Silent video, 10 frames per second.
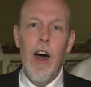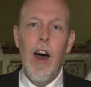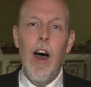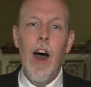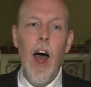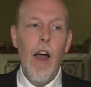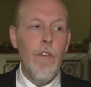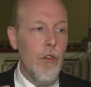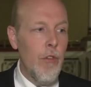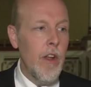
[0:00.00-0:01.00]
I
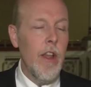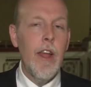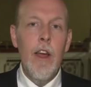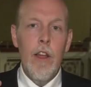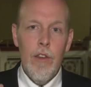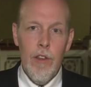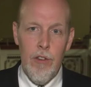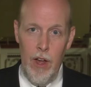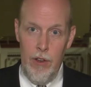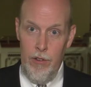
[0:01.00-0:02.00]
was really
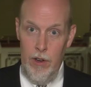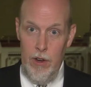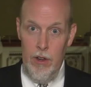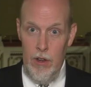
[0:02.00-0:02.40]
disgusted